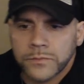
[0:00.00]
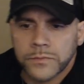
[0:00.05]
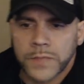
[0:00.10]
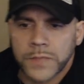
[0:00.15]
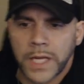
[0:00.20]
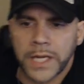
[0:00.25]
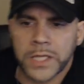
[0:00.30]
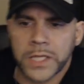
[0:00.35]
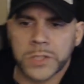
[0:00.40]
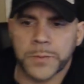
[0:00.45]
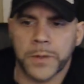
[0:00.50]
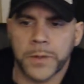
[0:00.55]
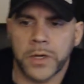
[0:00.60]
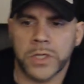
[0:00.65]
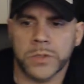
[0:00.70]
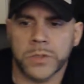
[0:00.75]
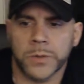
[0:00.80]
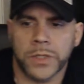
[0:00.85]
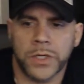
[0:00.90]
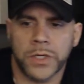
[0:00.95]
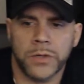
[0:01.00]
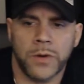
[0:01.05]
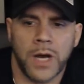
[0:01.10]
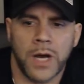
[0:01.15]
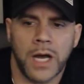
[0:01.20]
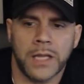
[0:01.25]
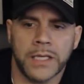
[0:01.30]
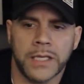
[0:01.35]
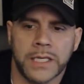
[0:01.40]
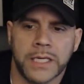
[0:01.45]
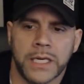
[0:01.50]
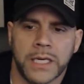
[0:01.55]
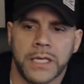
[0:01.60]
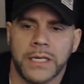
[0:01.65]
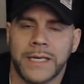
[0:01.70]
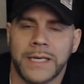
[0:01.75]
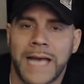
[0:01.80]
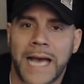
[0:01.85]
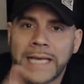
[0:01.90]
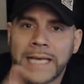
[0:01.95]
Any experience with a new Holley
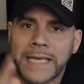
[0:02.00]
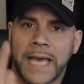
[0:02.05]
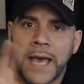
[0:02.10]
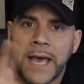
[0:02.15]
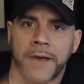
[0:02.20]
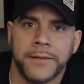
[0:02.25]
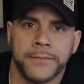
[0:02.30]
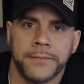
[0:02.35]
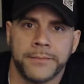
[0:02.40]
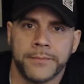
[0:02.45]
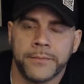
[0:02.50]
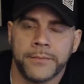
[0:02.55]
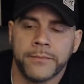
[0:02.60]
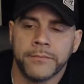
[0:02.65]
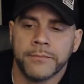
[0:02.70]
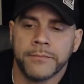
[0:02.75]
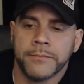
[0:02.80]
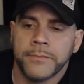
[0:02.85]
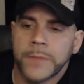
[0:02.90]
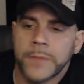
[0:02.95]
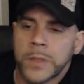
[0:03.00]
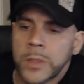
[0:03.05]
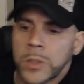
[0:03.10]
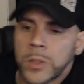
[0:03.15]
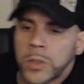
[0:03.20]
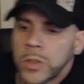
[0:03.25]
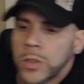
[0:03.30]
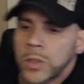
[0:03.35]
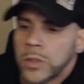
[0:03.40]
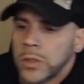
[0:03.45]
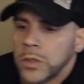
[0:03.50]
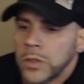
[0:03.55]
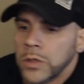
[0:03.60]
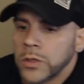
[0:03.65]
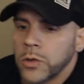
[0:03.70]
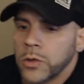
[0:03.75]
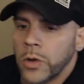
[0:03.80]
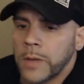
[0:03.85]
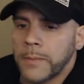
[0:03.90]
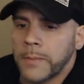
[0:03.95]
kit? Not yet.
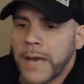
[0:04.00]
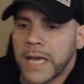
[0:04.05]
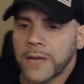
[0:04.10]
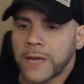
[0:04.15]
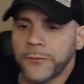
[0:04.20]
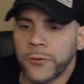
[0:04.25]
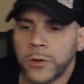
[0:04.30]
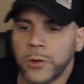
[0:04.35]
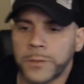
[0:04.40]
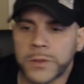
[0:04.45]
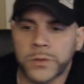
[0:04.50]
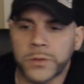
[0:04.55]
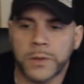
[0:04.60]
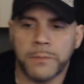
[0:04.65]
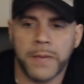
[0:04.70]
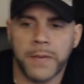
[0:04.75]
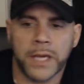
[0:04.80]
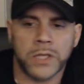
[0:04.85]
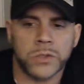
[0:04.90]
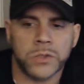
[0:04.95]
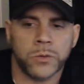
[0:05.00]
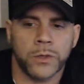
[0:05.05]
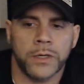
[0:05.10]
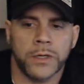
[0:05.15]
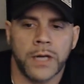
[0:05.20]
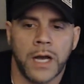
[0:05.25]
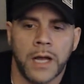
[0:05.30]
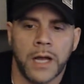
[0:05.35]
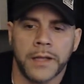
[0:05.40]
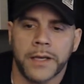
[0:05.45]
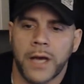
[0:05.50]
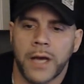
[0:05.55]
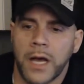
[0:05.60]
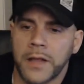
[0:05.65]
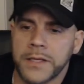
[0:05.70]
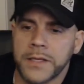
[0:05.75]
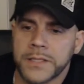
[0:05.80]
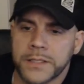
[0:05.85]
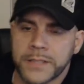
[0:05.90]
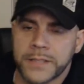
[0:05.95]
Going back and forth between MegaSquirt and Holley.
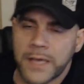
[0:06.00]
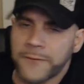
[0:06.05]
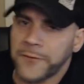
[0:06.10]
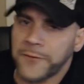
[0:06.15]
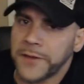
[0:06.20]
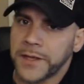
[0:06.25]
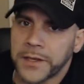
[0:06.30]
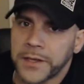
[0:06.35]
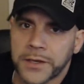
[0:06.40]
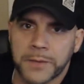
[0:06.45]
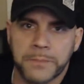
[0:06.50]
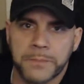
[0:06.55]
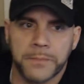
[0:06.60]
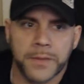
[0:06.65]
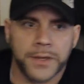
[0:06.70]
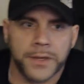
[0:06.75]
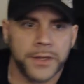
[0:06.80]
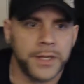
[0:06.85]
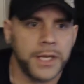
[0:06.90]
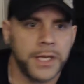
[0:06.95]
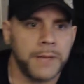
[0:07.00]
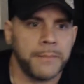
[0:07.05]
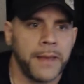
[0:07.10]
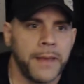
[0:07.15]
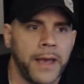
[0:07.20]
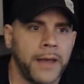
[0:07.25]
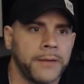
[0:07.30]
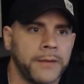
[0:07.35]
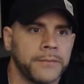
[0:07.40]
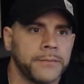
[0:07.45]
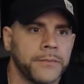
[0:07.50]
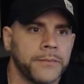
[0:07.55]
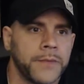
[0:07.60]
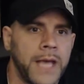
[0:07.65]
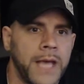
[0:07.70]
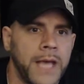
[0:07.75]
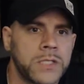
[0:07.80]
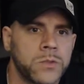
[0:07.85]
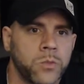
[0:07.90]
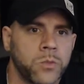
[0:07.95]
Holley's a definitely a good good hit, Matt.
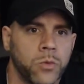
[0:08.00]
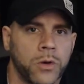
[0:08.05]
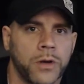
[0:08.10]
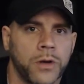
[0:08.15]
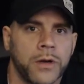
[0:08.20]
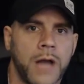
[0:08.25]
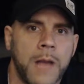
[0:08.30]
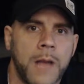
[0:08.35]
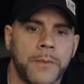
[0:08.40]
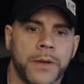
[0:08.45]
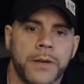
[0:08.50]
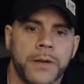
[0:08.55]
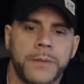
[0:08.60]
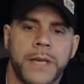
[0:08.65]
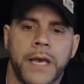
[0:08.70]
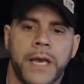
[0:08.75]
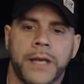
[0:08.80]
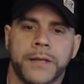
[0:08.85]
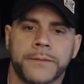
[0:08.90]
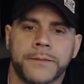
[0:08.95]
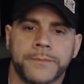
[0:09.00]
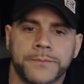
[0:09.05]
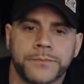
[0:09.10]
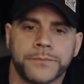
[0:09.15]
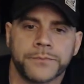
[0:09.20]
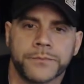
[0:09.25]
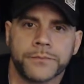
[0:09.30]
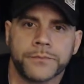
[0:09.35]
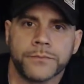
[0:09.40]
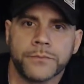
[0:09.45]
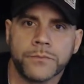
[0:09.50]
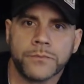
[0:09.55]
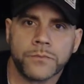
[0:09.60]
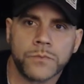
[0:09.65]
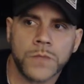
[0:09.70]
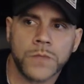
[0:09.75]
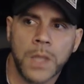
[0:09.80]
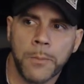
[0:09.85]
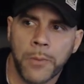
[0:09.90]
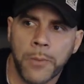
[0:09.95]
That's where I'm going to be headed.
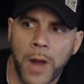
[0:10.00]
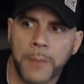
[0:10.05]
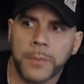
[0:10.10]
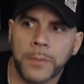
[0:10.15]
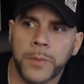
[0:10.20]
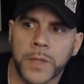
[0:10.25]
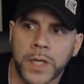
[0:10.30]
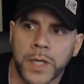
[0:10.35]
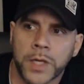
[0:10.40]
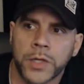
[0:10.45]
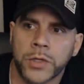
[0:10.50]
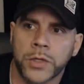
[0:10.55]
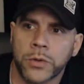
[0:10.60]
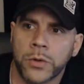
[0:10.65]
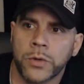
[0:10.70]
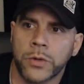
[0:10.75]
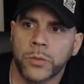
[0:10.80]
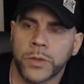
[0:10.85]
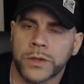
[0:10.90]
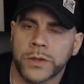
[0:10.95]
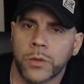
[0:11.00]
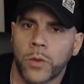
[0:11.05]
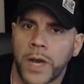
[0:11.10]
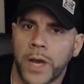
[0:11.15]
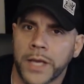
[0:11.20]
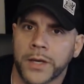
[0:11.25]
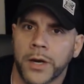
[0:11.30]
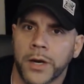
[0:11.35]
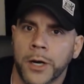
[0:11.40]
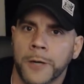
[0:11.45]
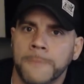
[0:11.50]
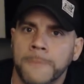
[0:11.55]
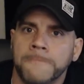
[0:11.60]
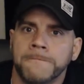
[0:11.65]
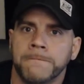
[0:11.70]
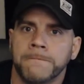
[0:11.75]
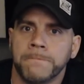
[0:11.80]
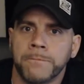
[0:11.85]
I'm probably going to do it with the white car.